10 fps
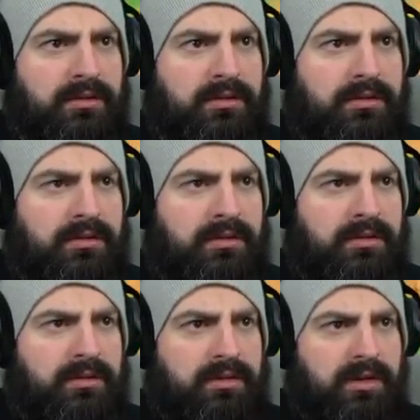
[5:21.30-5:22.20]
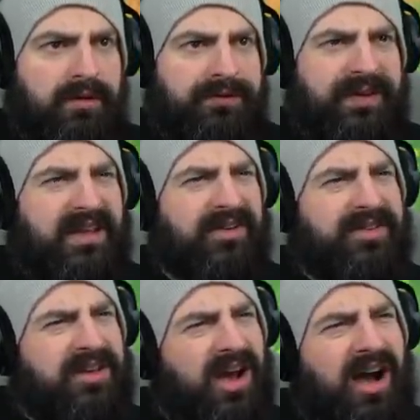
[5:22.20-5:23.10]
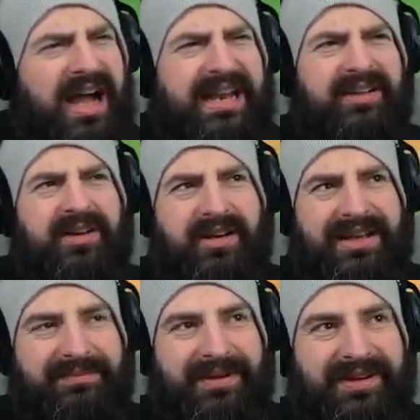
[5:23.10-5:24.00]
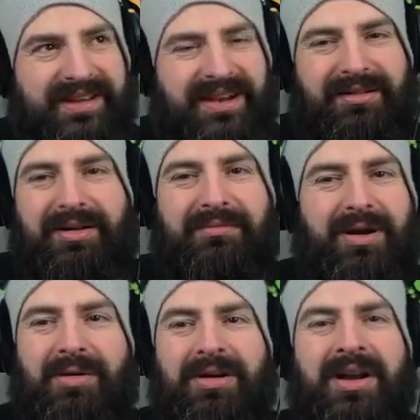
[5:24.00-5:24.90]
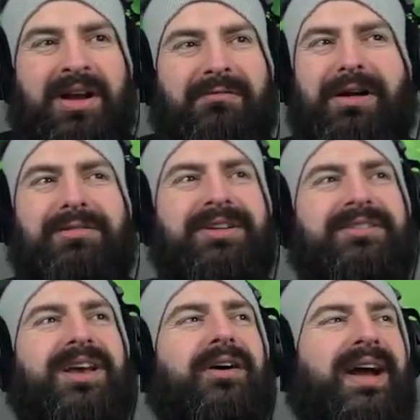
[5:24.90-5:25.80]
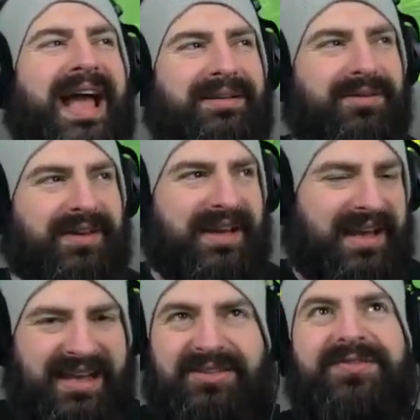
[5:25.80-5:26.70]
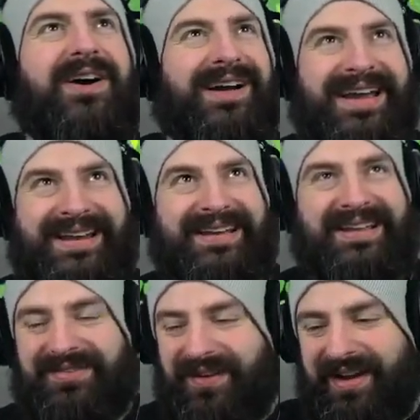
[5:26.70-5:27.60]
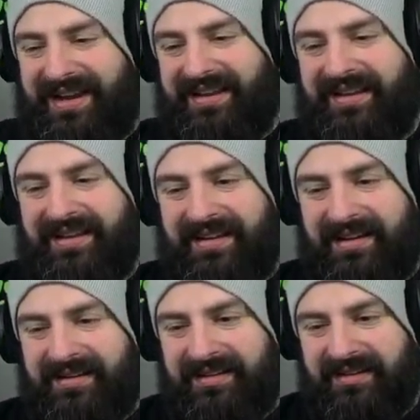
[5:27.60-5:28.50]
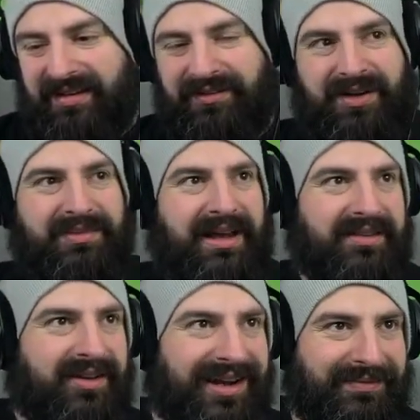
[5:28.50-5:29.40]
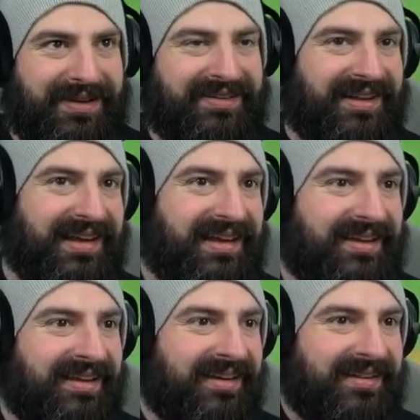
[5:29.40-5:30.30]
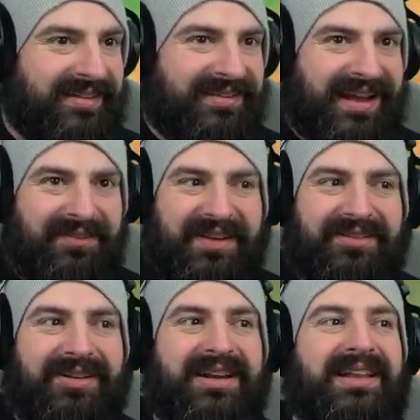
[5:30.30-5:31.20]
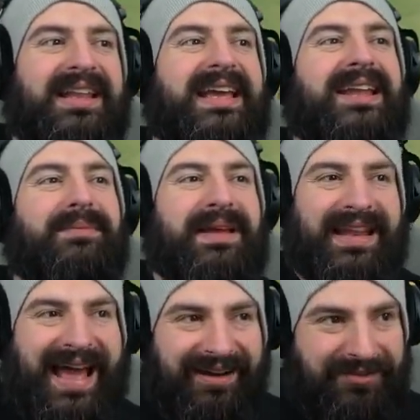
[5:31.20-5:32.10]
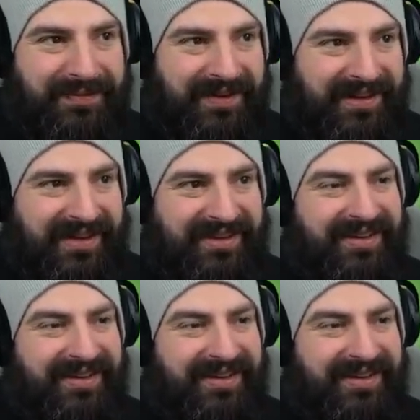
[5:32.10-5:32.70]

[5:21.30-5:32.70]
I think I've kind of got it, but you know what? We'll we'll just go ahead with it. It's fine. It's fine. Let's turn the volume down a tiny bit. Like, the sound effects are a little bit loud, but like,